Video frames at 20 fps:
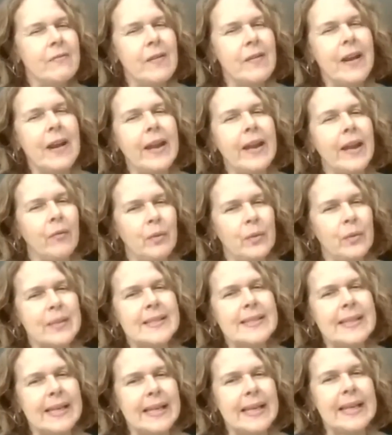fell in love with
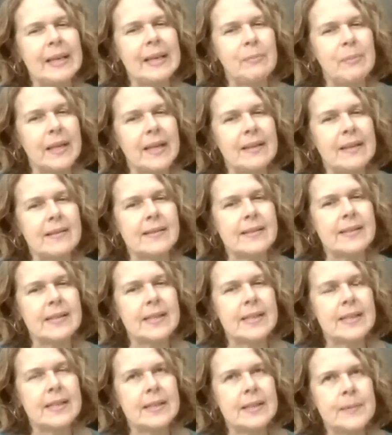Scilly because
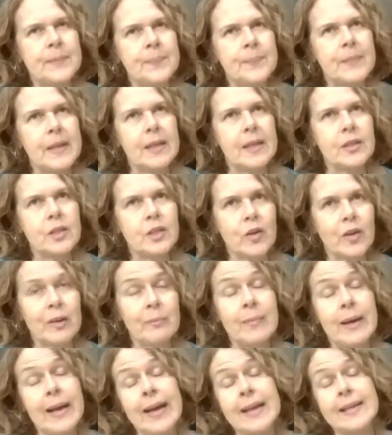during
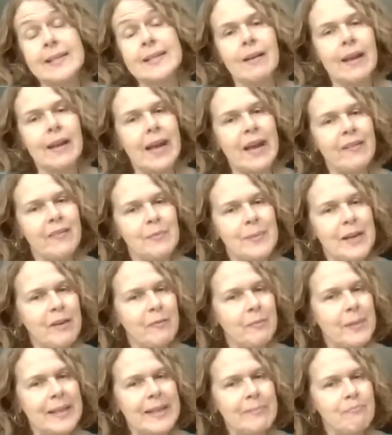my adult life, I mean,
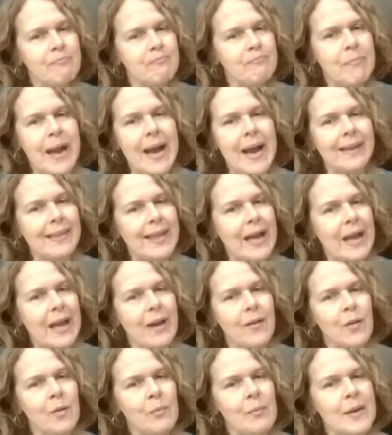I've been back there
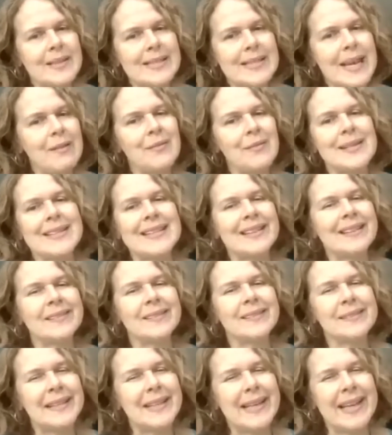almost every
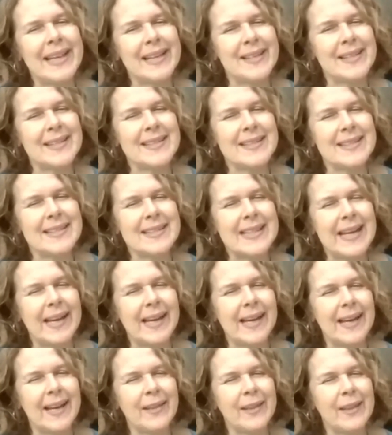single year just to
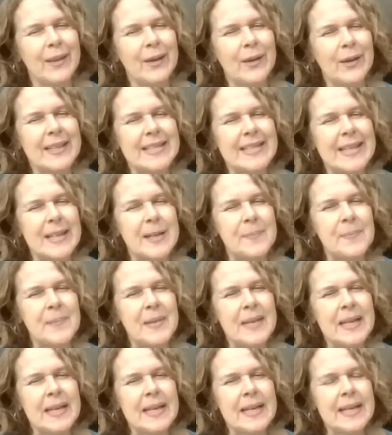take another look at it.
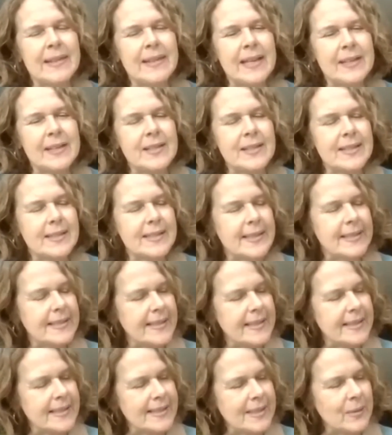They're just this
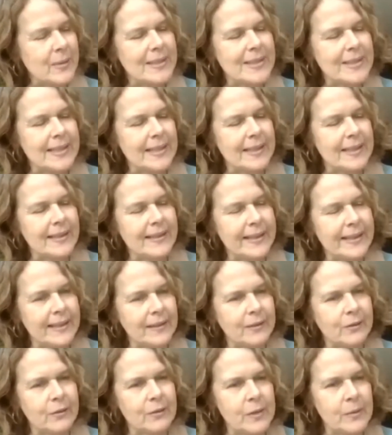exquisite little
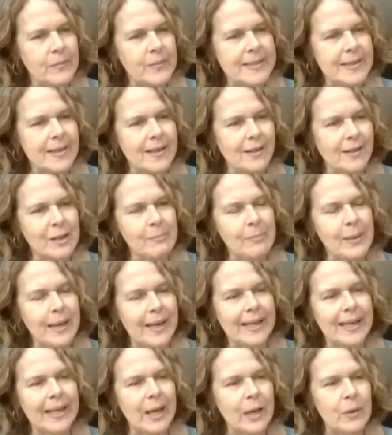group, this
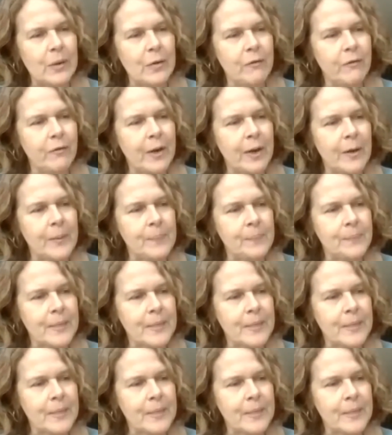archipelago of